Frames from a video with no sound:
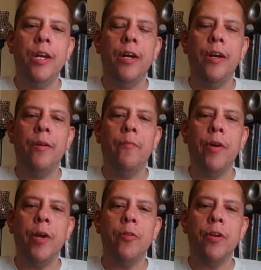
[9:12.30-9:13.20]
um,
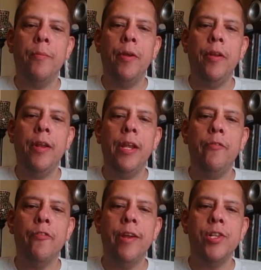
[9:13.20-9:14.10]
vinyl community
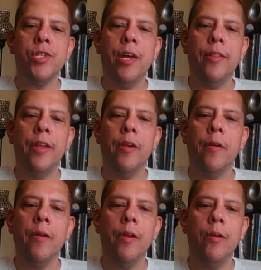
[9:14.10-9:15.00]
friends out
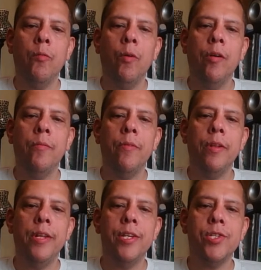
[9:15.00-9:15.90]
there. Well,
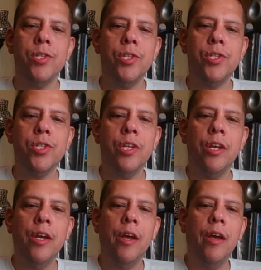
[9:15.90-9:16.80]
this is
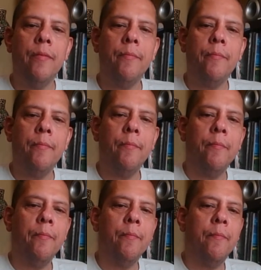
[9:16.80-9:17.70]
uh,
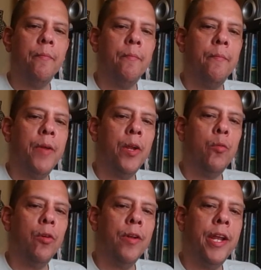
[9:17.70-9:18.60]

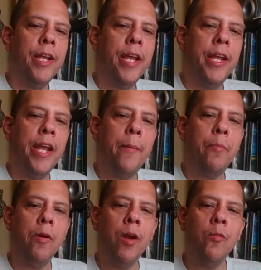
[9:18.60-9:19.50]
Edward, aka
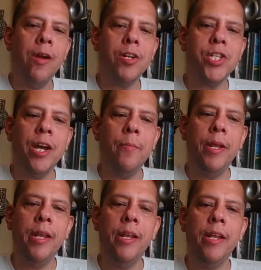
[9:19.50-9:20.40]
Prog Rock
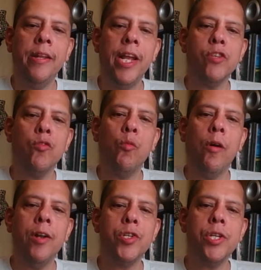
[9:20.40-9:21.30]
Tommy Thanks for
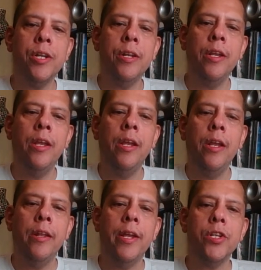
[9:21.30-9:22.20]
watching.
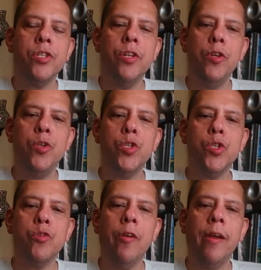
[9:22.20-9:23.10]
Thanks to the new
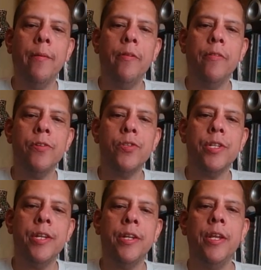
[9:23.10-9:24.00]
subscribers
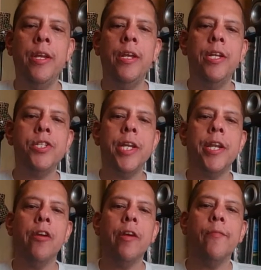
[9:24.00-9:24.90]
and take
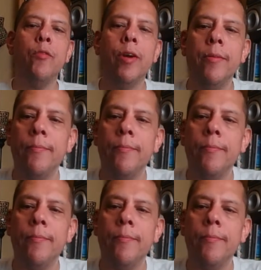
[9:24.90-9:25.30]
care everyone.